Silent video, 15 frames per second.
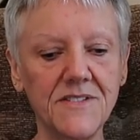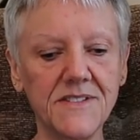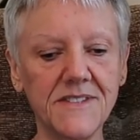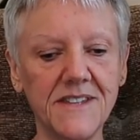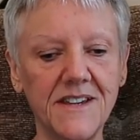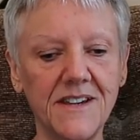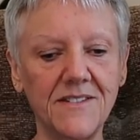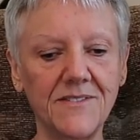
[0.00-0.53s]

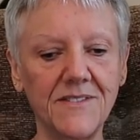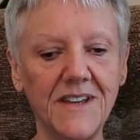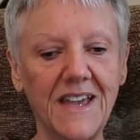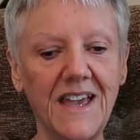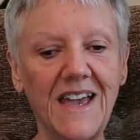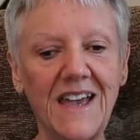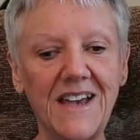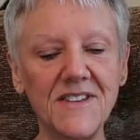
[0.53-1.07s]
So
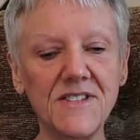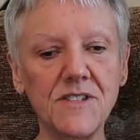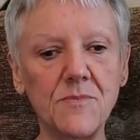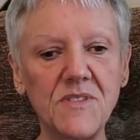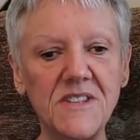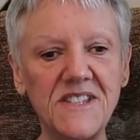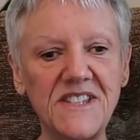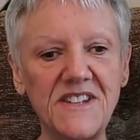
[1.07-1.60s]

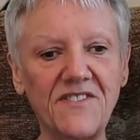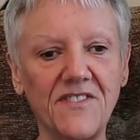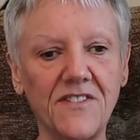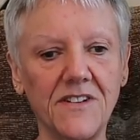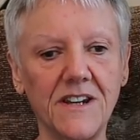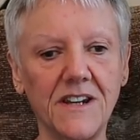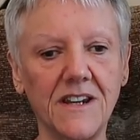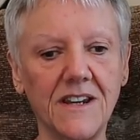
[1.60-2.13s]
something
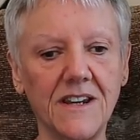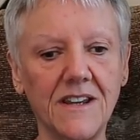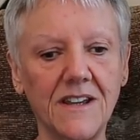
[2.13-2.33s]
different.